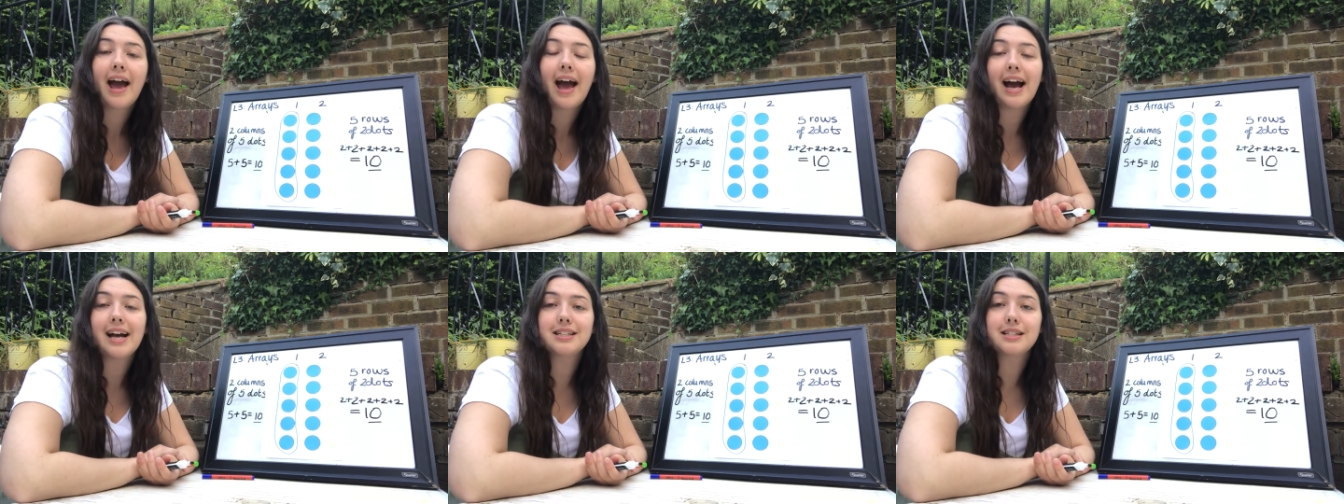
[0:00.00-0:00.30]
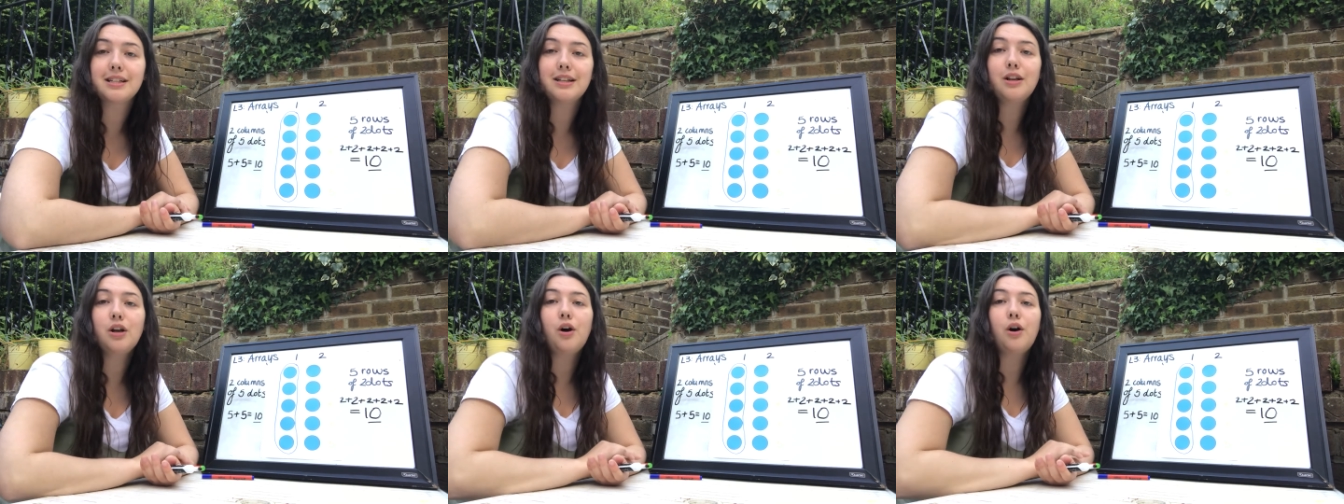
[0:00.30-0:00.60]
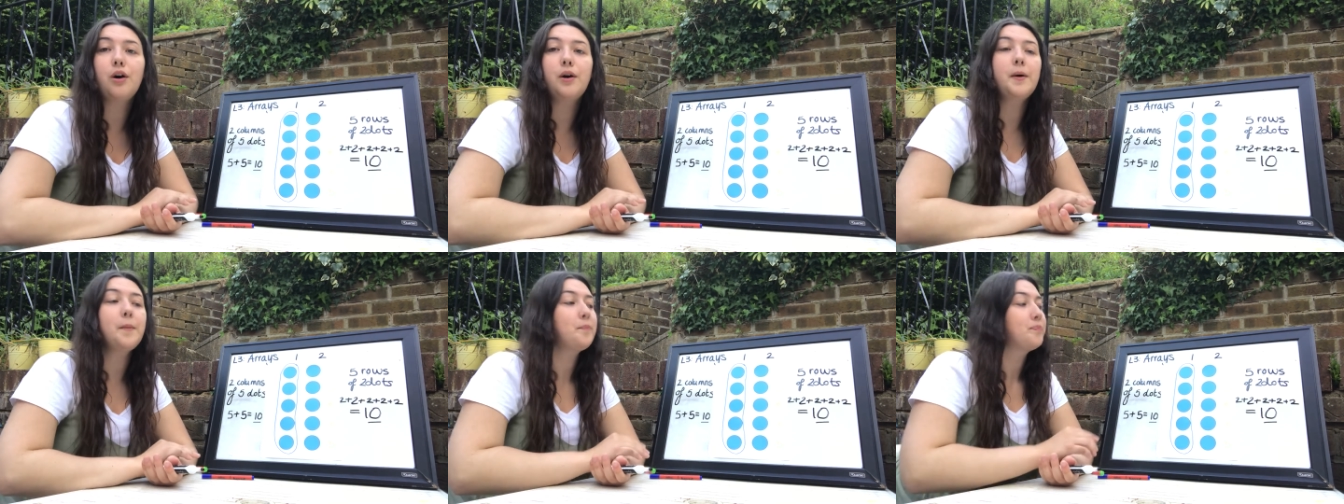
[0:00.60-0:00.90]
as
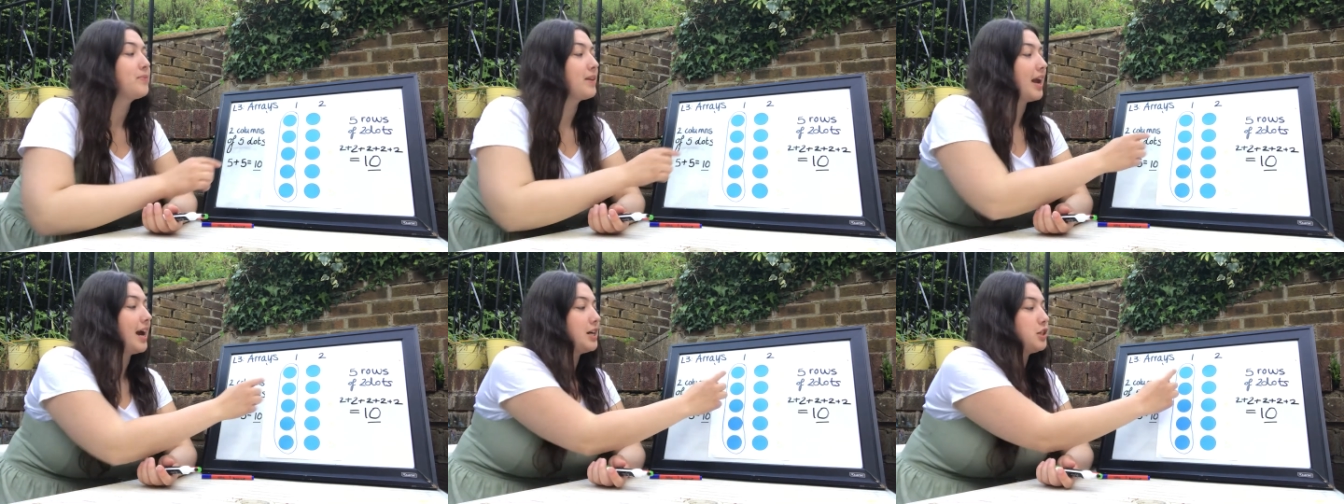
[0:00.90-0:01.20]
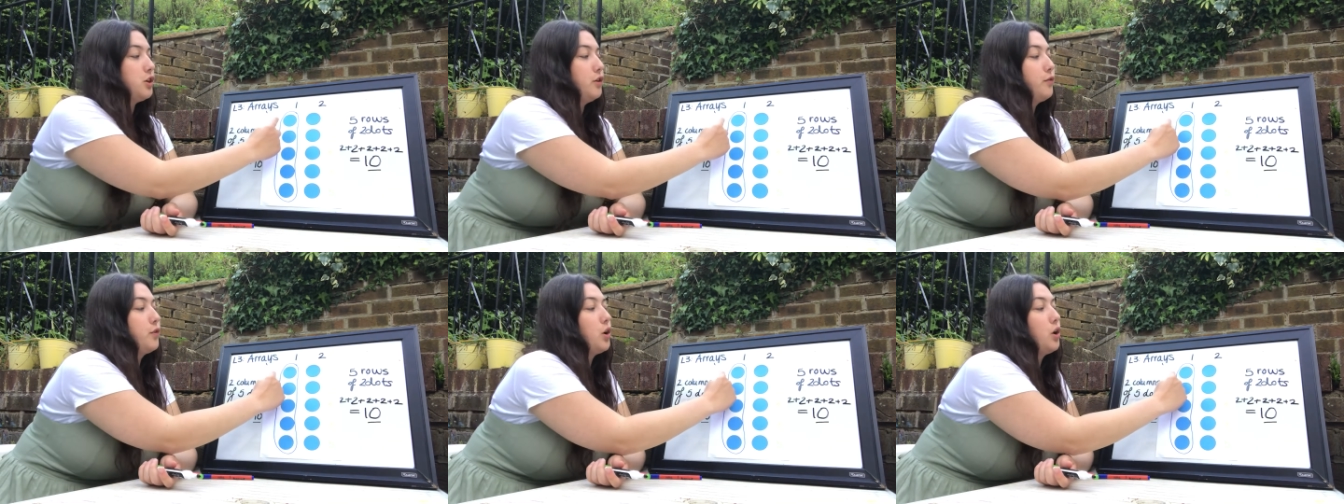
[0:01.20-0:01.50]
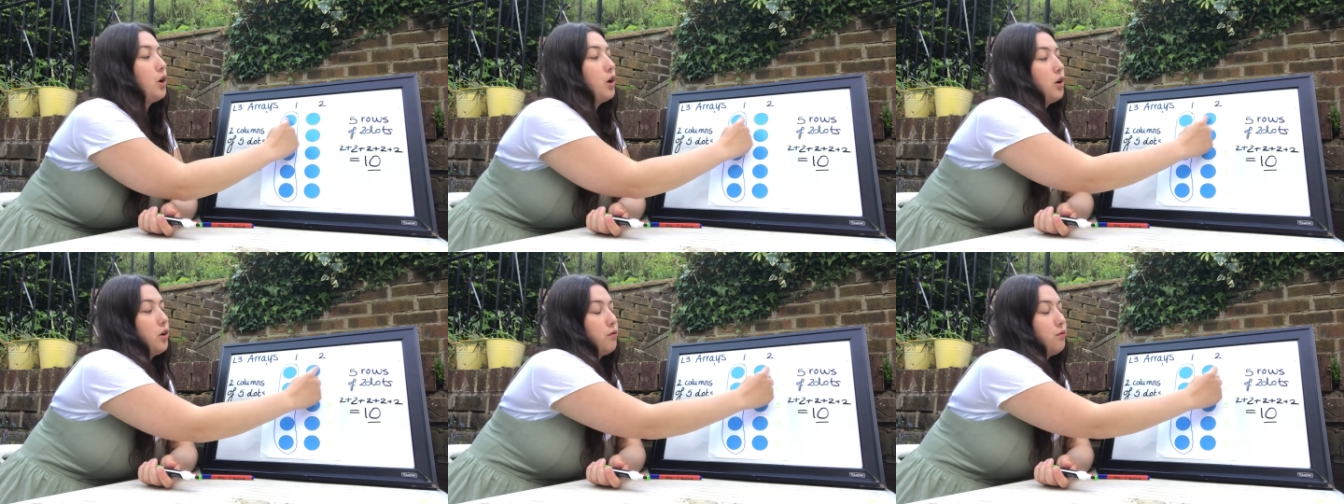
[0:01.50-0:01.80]
long as you've
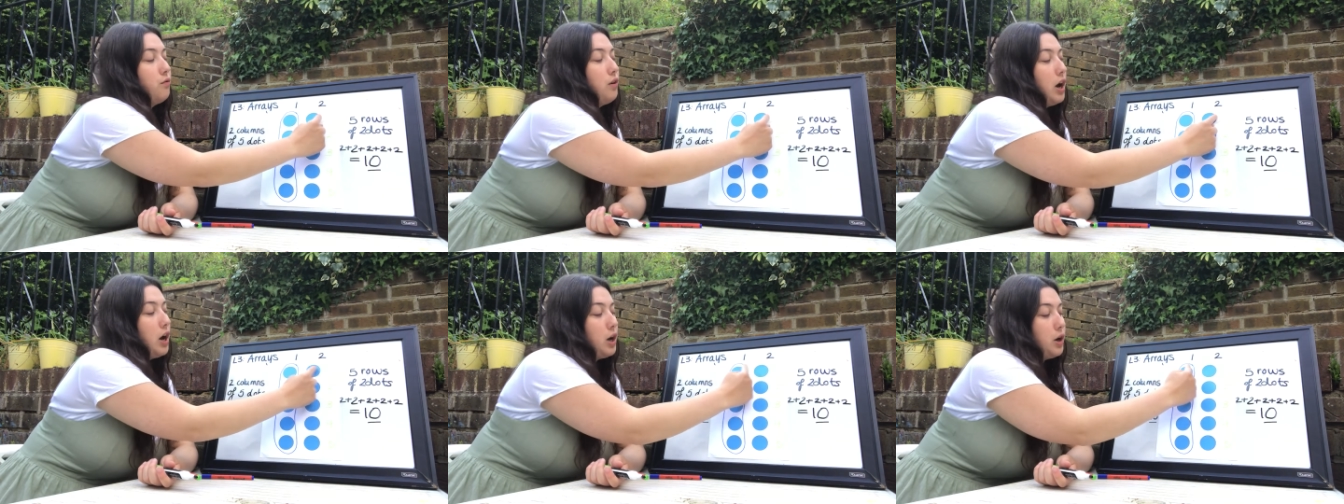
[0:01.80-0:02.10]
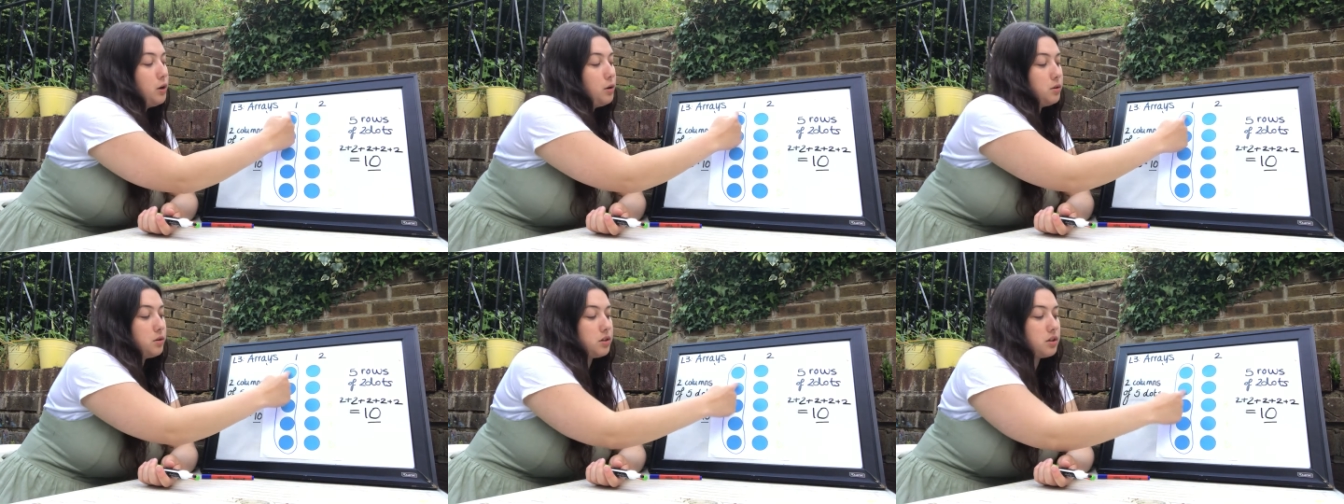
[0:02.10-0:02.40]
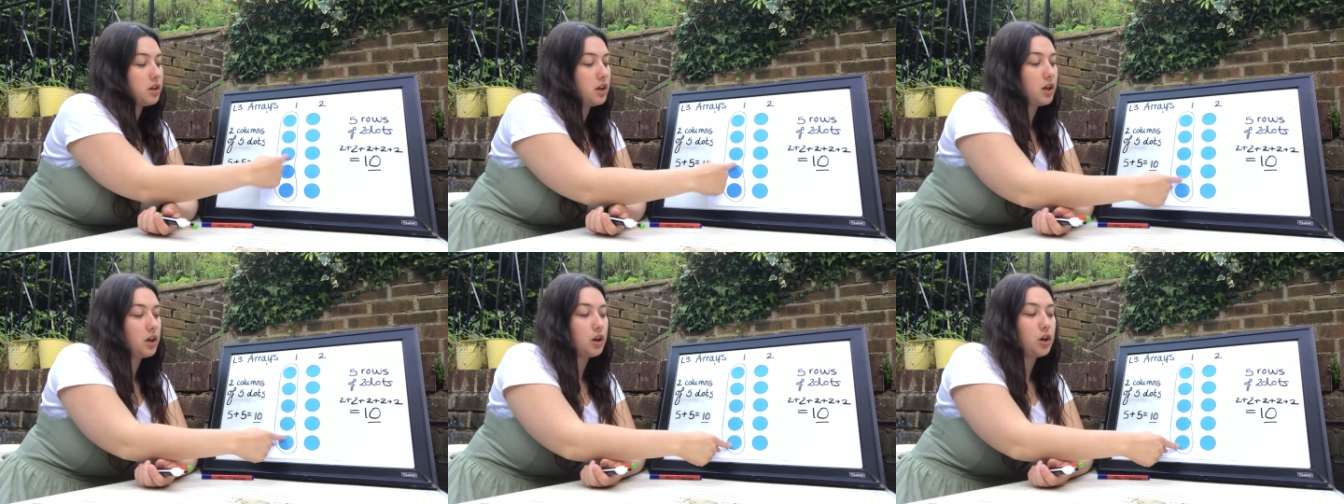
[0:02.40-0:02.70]
got
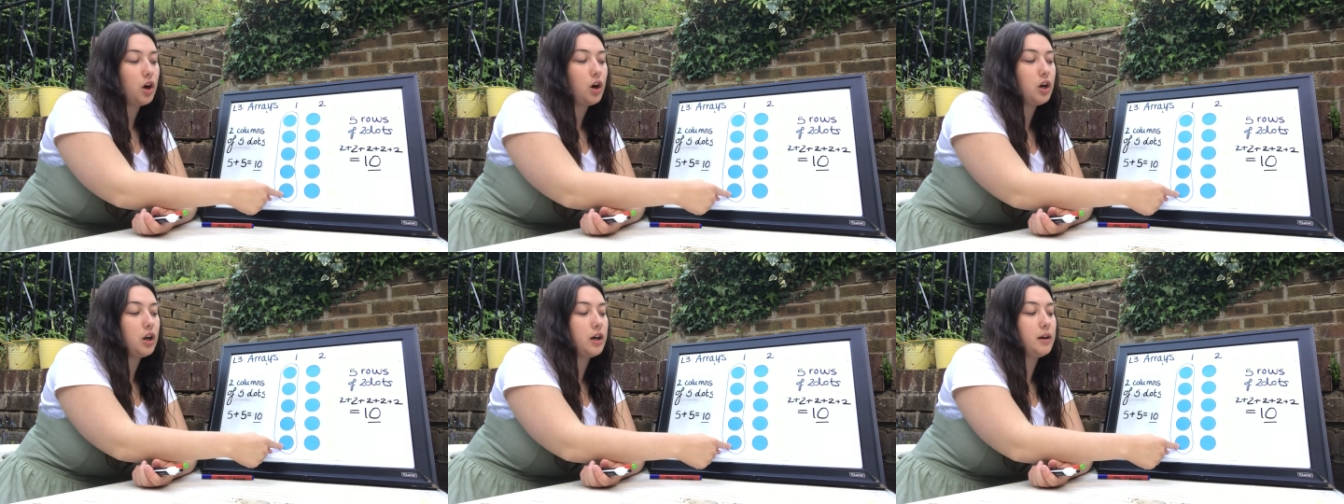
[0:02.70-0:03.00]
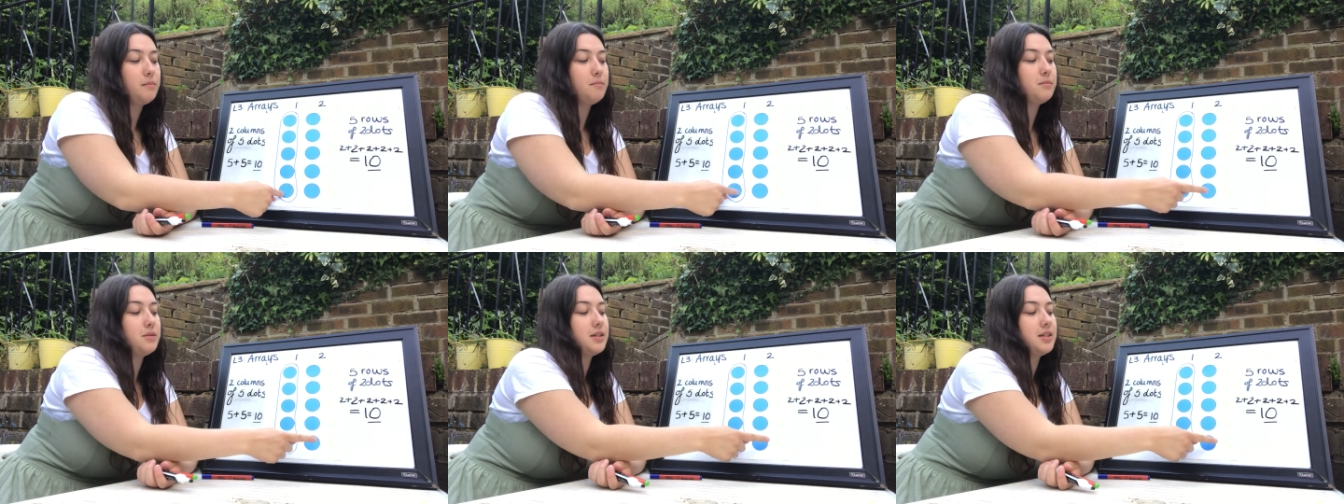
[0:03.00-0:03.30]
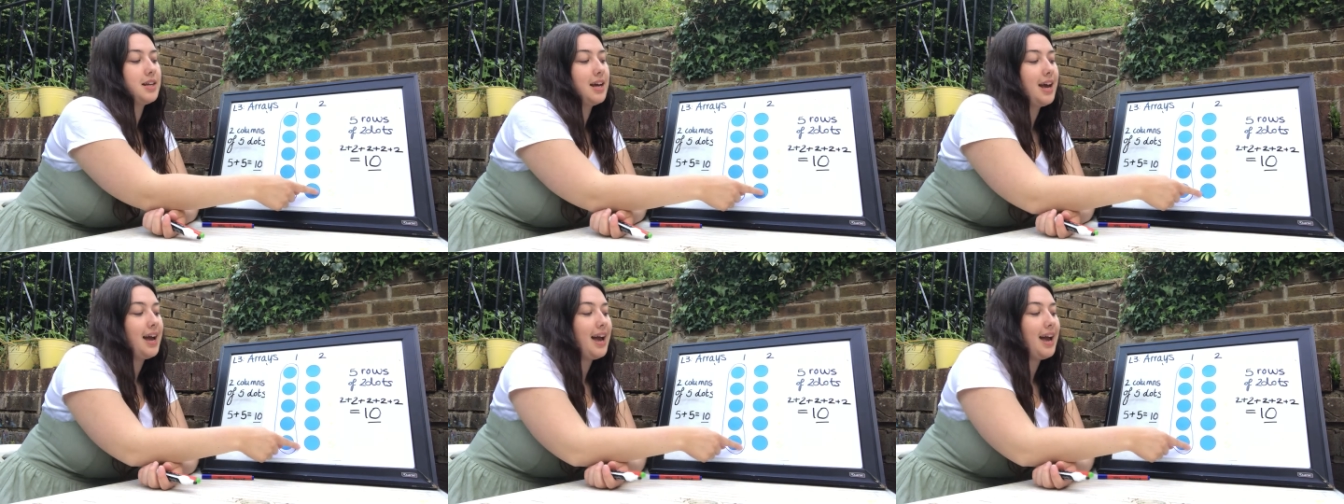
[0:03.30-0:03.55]
rows, columns,